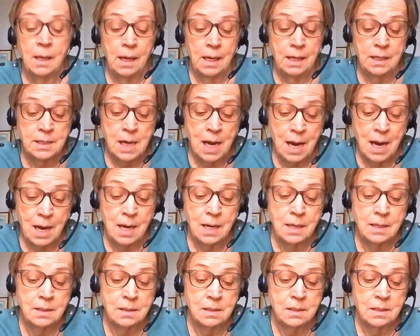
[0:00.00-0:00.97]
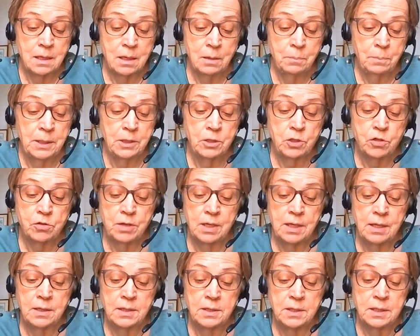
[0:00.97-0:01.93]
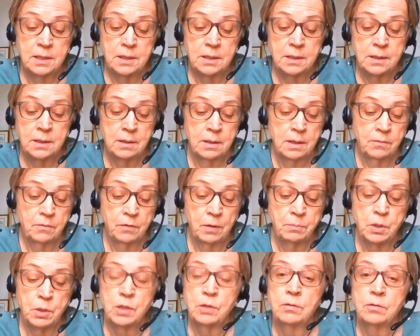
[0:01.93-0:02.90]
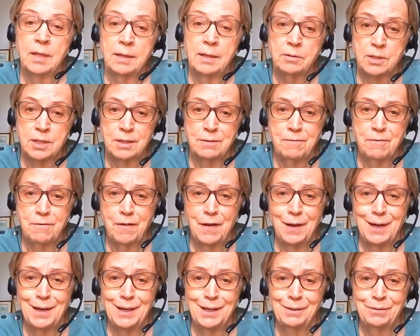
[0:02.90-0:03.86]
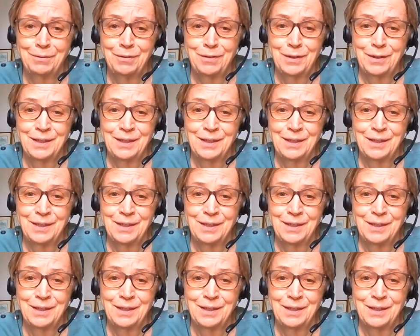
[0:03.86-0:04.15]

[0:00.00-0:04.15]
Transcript: It has a picture in it from 2005